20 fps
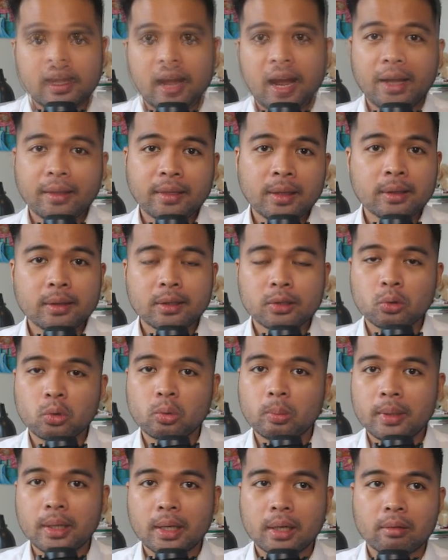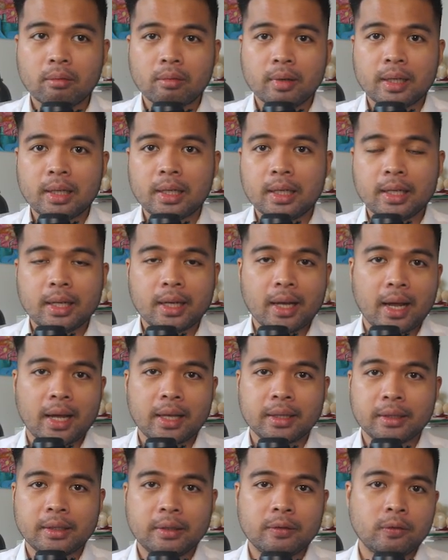I think this will be a really
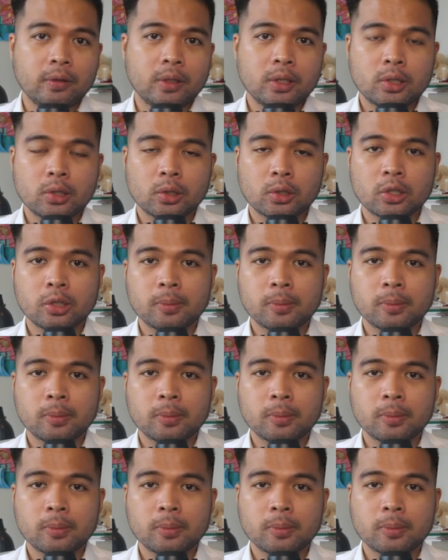handy feature,